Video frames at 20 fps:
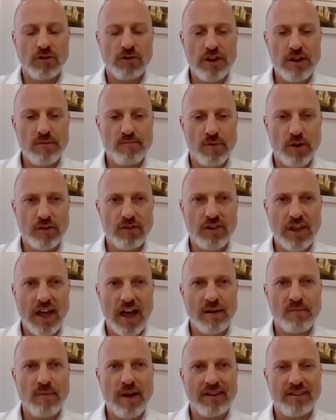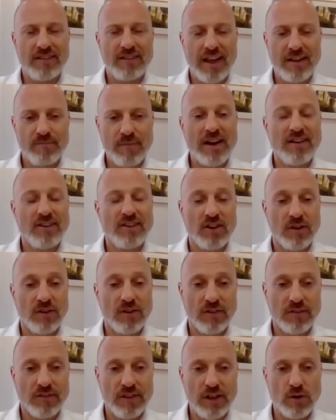treatment and maintain,
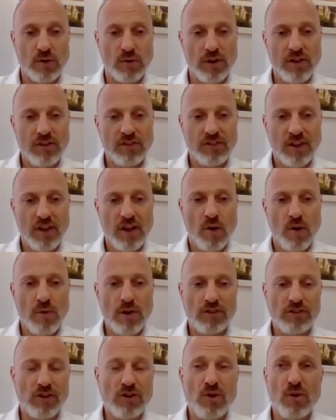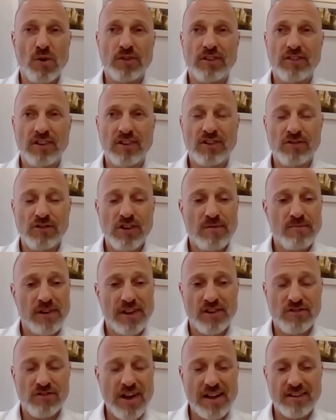maintenance of the illness, which of course is
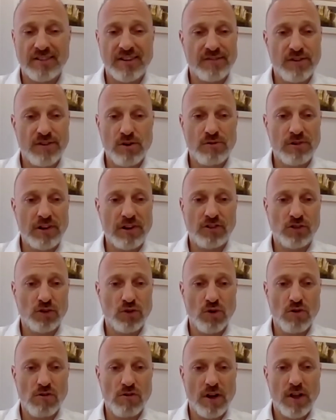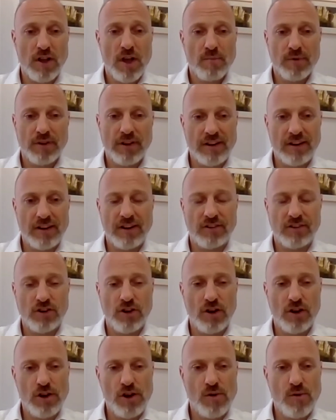extremely attractive. You're an insurer, but in the yeah.
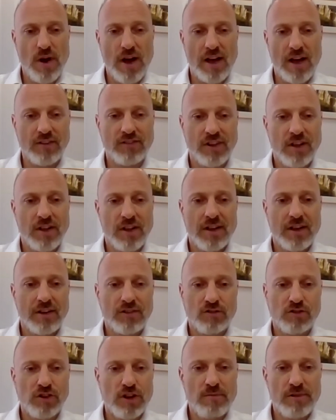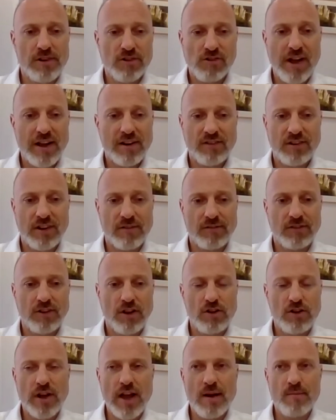US, extremely attractive.
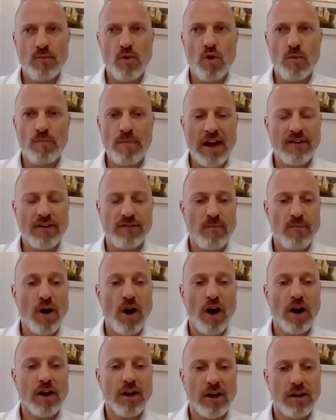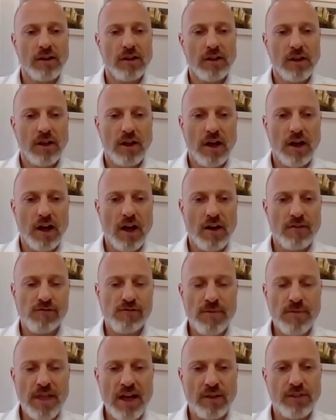So you get more bang for buck yeah. uh,
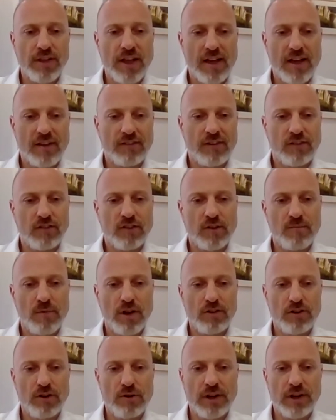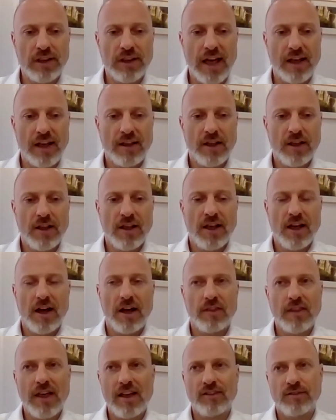from the healthcare system by doing that.
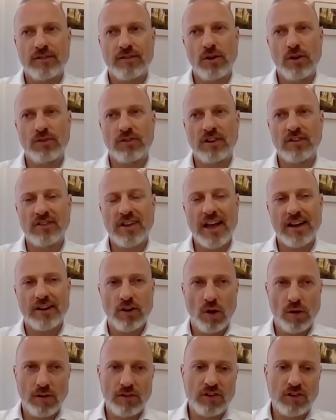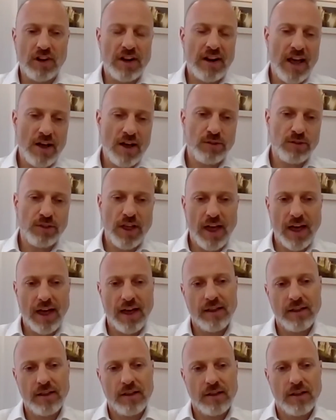And um, yeah. that's using technology in
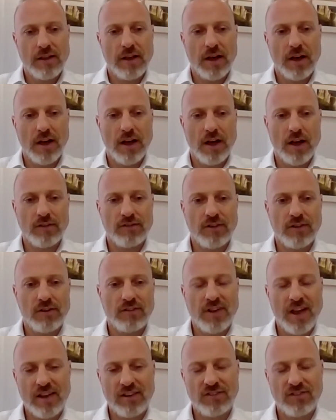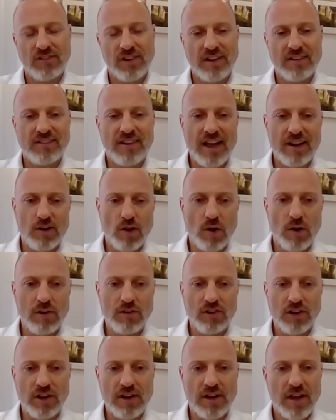healthcare. Uh, testing
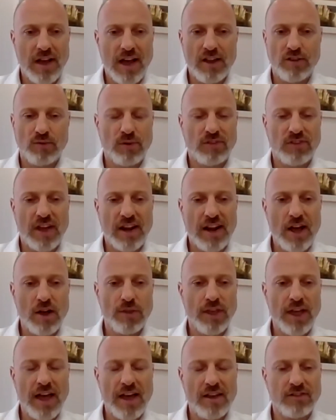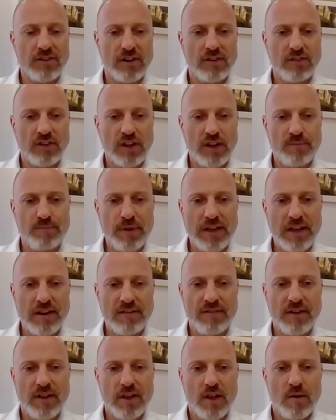technology, as we said, healthcare is going to see big
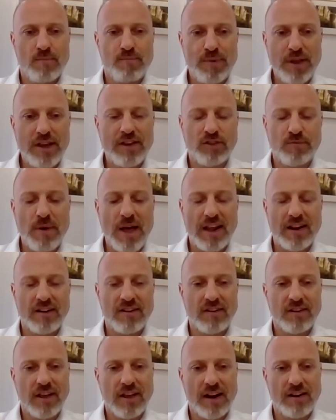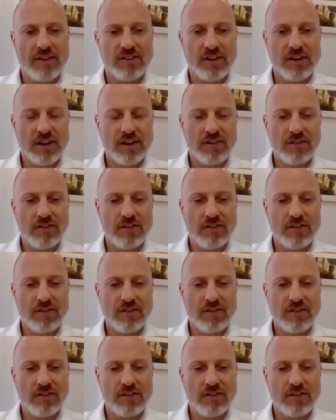in big spend, and it's going to